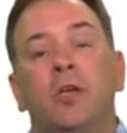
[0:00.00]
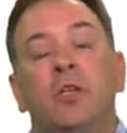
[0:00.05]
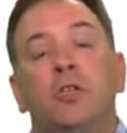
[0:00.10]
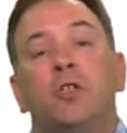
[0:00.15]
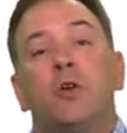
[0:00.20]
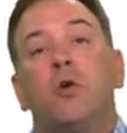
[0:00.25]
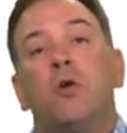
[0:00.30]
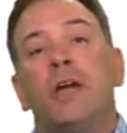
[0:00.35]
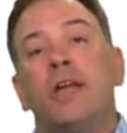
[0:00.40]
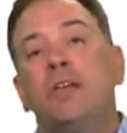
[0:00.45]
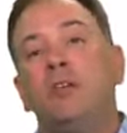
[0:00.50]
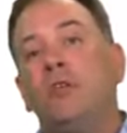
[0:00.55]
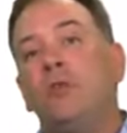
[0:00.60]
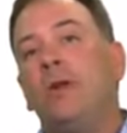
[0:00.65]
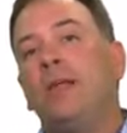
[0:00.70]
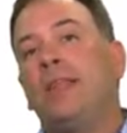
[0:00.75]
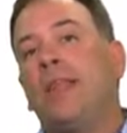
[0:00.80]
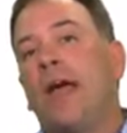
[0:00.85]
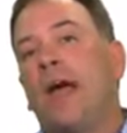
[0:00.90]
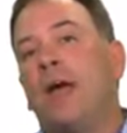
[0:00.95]
So in
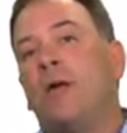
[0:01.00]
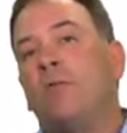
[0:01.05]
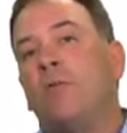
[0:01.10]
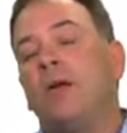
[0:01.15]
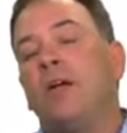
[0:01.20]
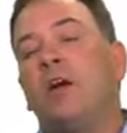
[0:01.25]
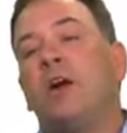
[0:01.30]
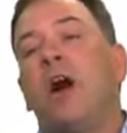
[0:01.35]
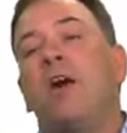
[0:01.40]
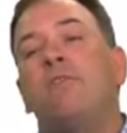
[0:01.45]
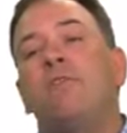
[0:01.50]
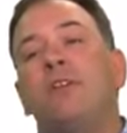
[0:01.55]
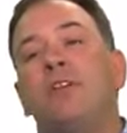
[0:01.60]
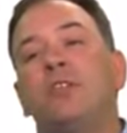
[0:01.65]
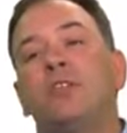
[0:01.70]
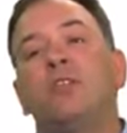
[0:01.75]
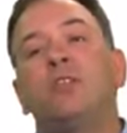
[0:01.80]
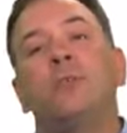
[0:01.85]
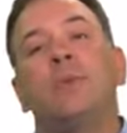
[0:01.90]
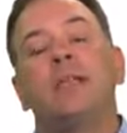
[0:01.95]
doing that, we are often
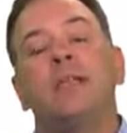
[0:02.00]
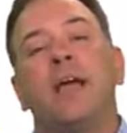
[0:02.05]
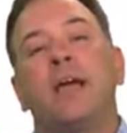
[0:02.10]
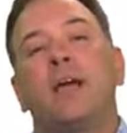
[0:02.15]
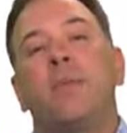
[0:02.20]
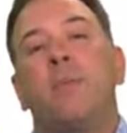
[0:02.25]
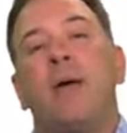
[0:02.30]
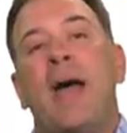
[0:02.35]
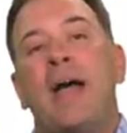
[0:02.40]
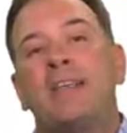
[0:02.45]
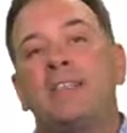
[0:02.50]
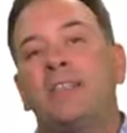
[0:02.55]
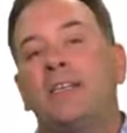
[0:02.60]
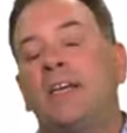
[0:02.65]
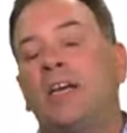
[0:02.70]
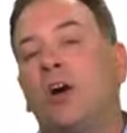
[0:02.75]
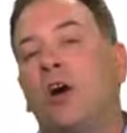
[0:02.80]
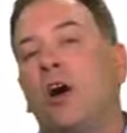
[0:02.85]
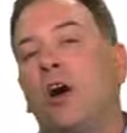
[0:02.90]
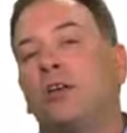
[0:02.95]
assuming that
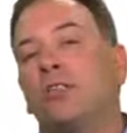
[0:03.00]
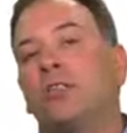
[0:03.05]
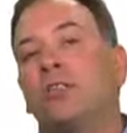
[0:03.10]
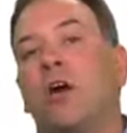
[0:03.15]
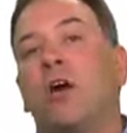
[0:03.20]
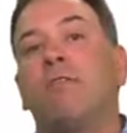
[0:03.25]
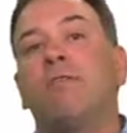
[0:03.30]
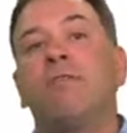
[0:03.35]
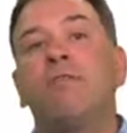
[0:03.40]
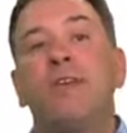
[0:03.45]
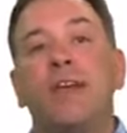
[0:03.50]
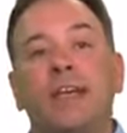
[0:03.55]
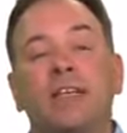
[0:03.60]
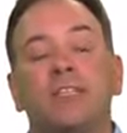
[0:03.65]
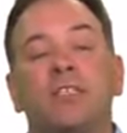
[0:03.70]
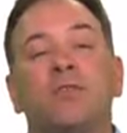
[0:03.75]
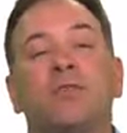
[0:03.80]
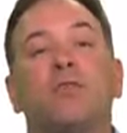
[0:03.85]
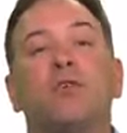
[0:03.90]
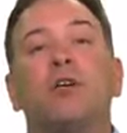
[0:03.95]
capacity costs are
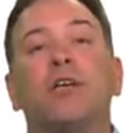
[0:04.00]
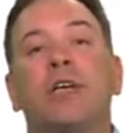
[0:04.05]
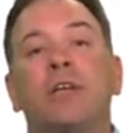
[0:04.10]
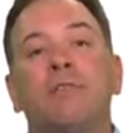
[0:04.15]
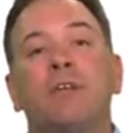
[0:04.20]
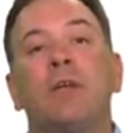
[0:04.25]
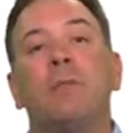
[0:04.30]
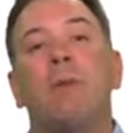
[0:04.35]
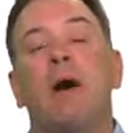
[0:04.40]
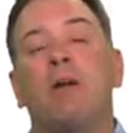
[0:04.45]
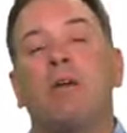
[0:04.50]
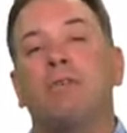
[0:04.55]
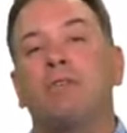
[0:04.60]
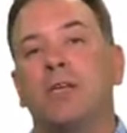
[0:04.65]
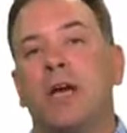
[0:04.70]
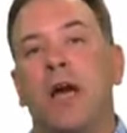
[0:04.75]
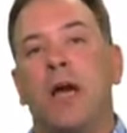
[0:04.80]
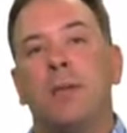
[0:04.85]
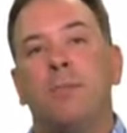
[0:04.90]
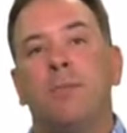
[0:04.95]
fixed for a given amount of
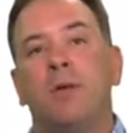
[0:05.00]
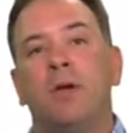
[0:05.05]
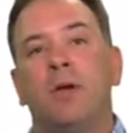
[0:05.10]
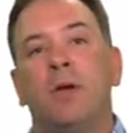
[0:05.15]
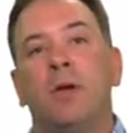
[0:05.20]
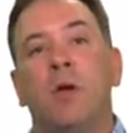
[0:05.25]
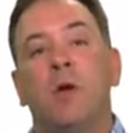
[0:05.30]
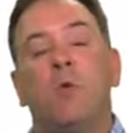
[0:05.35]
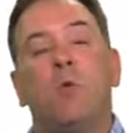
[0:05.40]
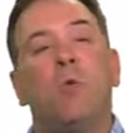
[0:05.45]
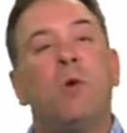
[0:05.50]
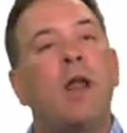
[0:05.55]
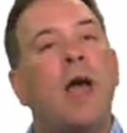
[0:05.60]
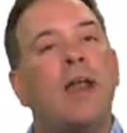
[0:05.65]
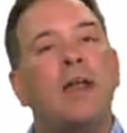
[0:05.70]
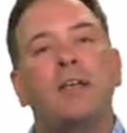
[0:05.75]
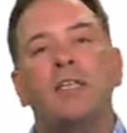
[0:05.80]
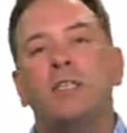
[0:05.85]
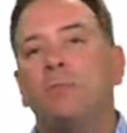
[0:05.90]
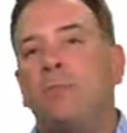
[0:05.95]
time. We're
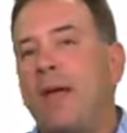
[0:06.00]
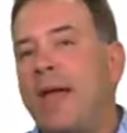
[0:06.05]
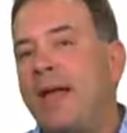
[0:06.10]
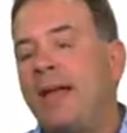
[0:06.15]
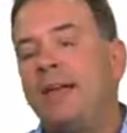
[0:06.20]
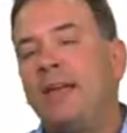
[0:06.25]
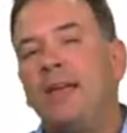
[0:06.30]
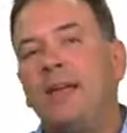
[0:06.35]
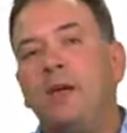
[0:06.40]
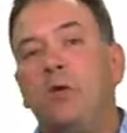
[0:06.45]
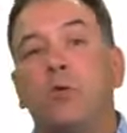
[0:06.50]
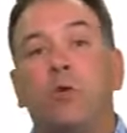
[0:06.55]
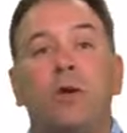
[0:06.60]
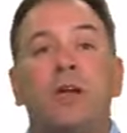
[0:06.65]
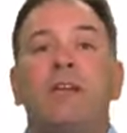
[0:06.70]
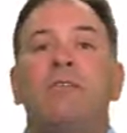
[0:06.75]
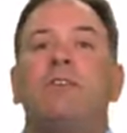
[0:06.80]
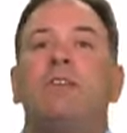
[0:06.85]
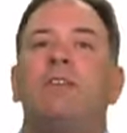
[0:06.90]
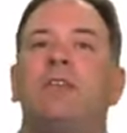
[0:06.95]
not expanding or
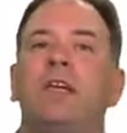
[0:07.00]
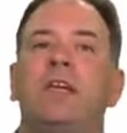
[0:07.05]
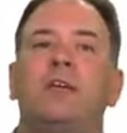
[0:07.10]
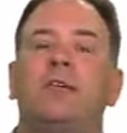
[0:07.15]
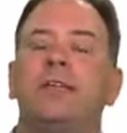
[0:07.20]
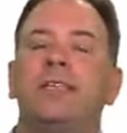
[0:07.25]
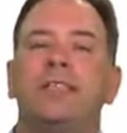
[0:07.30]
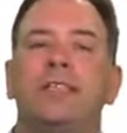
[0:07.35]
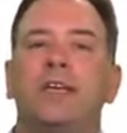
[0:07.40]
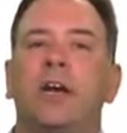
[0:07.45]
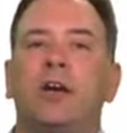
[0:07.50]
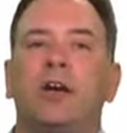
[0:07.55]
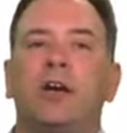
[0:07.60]
even decreasing